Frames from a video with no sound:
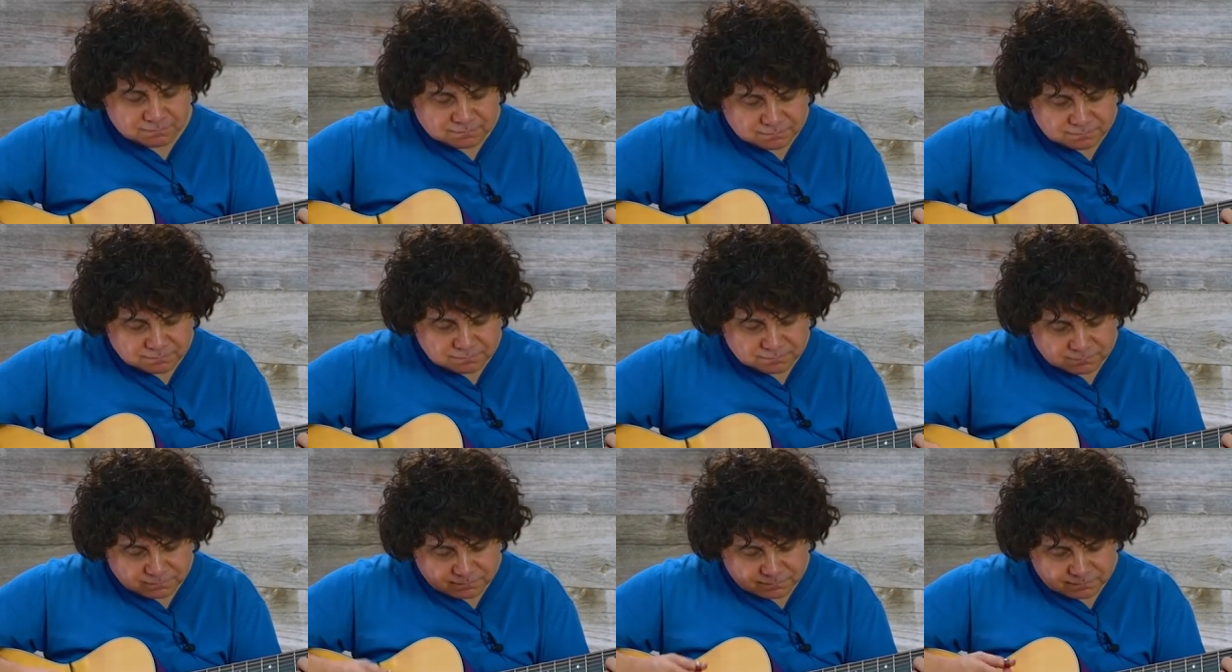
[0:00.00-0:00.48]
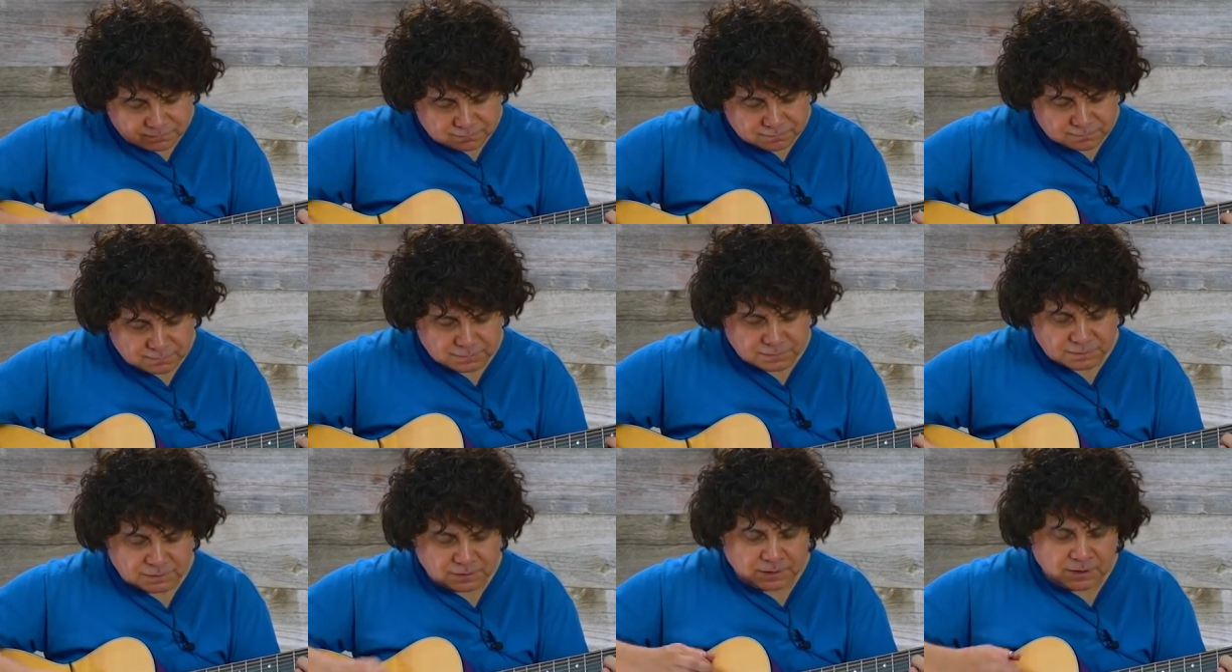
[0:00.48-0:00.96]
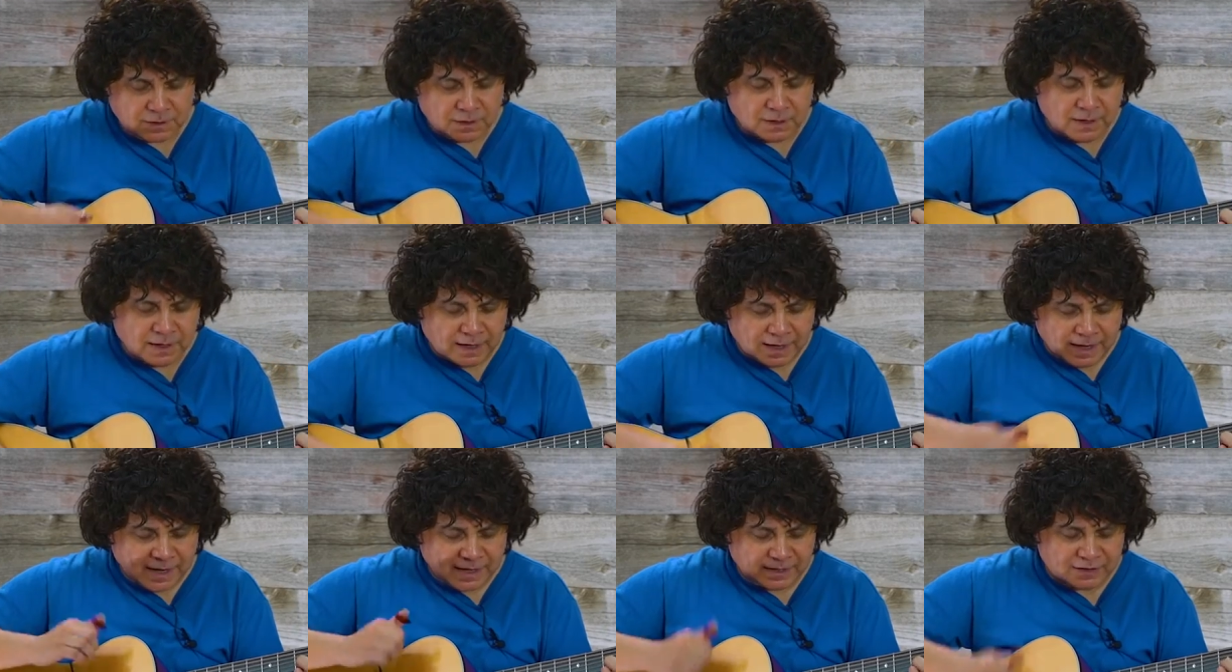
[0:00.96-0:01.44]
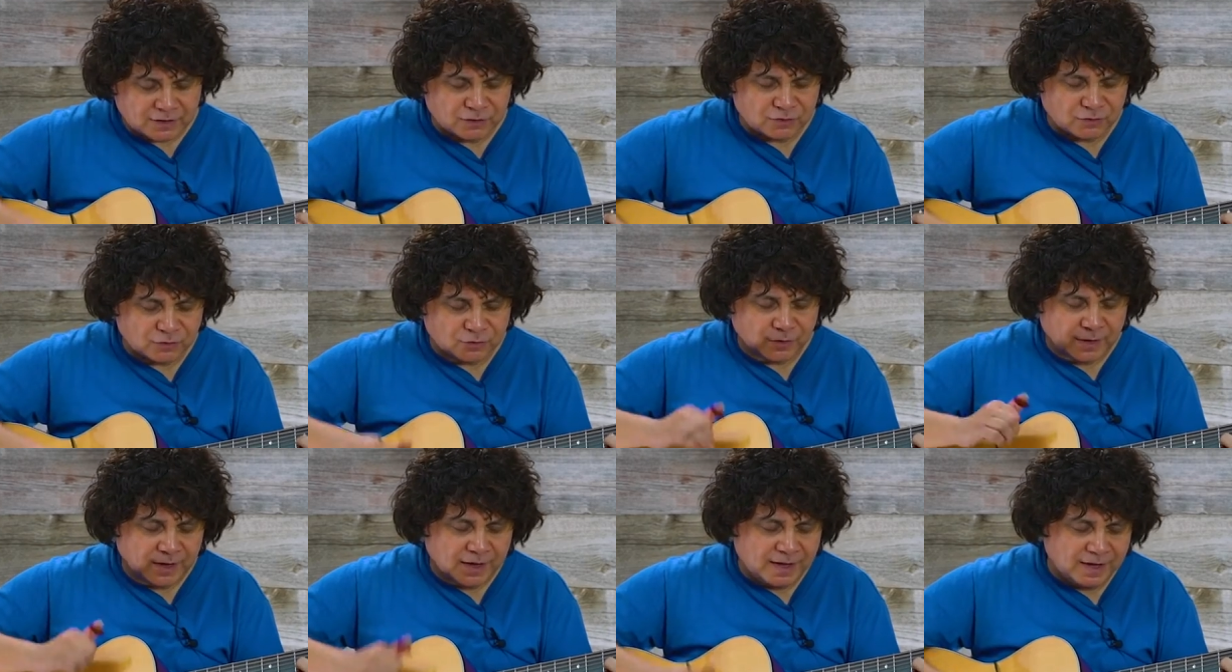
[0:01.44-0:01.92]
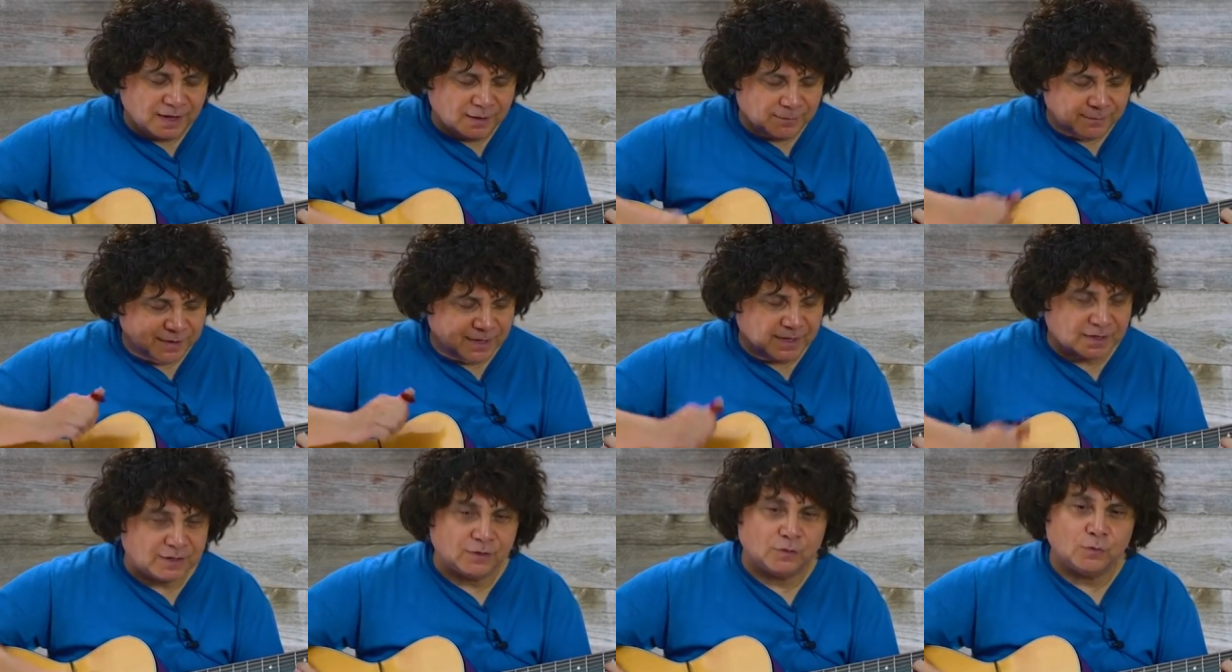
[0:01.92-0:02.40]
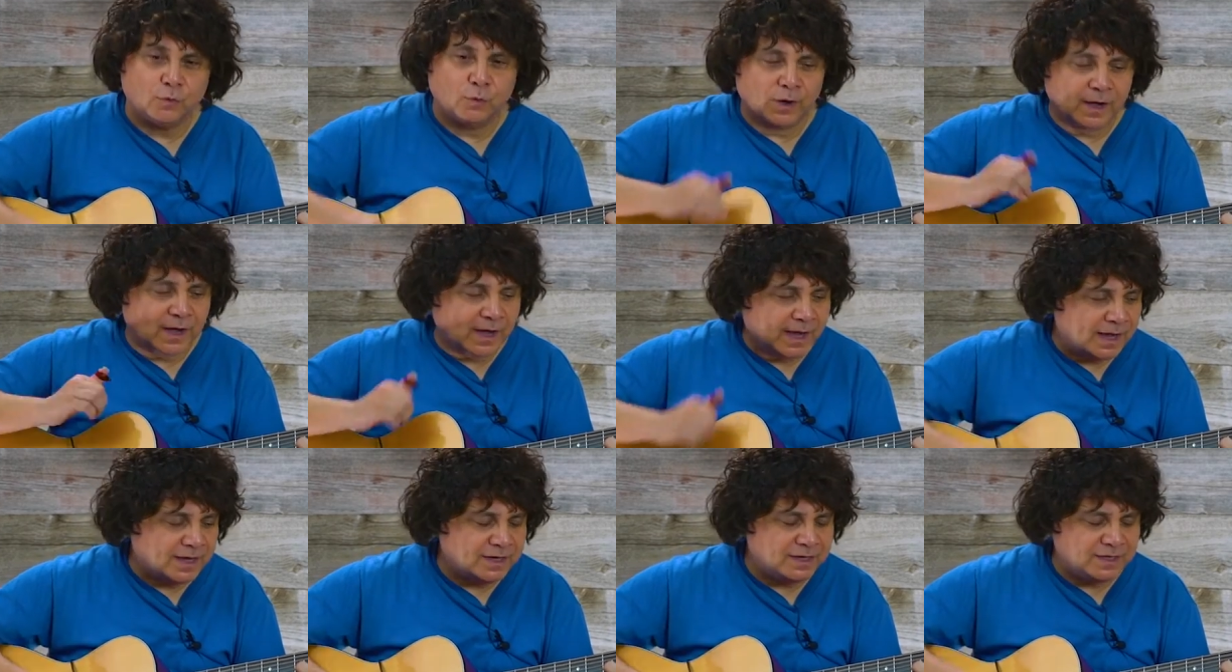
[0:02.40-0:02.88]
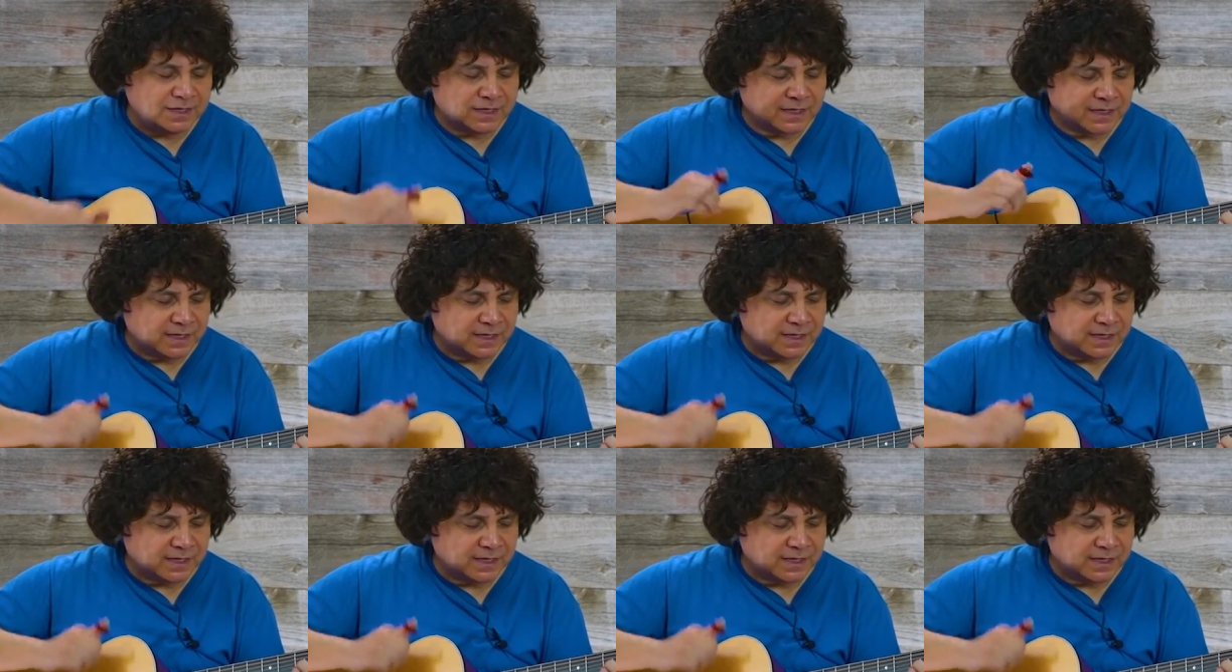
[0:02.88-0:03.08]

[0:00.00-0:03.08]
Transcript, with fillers: I could cry, beg, and whine.